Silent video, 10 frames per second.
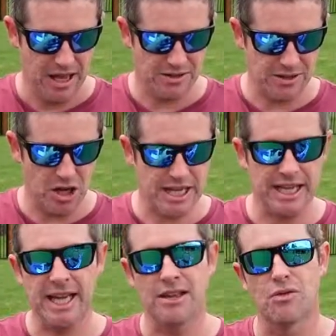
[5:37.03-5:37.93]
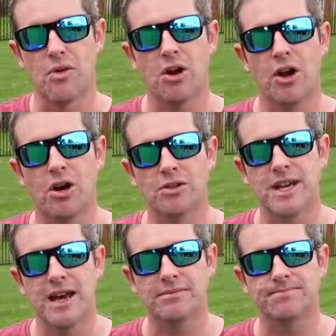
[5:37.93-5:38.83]
slotting in the rod
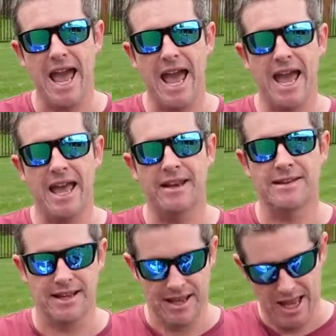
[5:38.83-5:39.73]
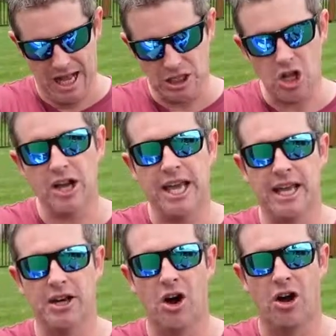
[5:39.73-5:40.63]
holder and
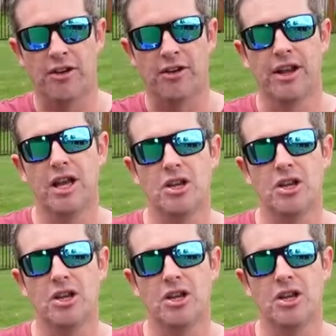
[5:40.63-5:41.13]
locking it on.